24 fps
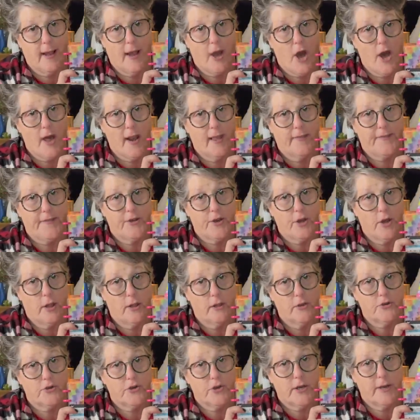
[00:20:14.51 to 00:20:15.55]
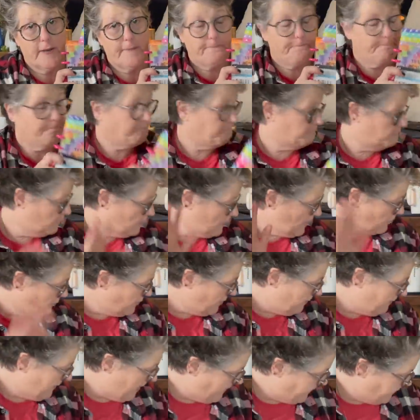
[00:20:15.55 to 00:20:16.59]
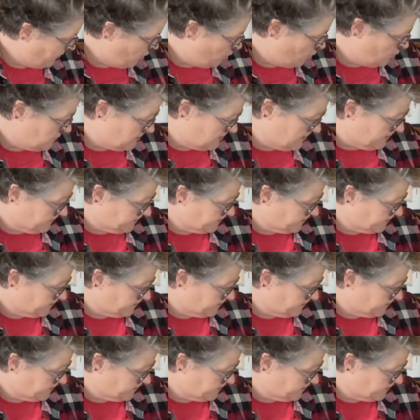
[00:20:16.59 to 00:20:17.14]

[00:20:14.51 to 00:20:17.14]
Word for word: got at the Dollar Tree. So I those.